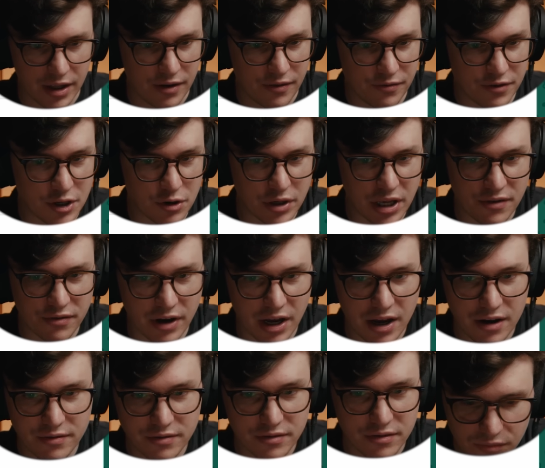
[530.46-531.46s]
FiiO K
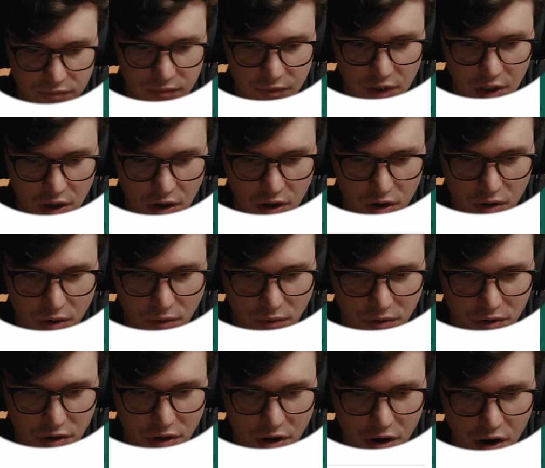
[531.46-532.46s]
five? Oh,
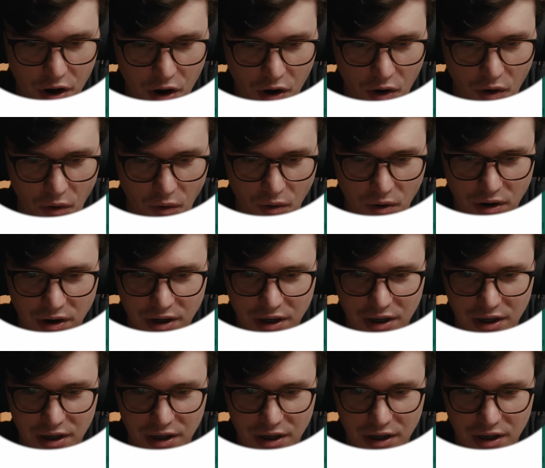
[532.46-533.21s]
no.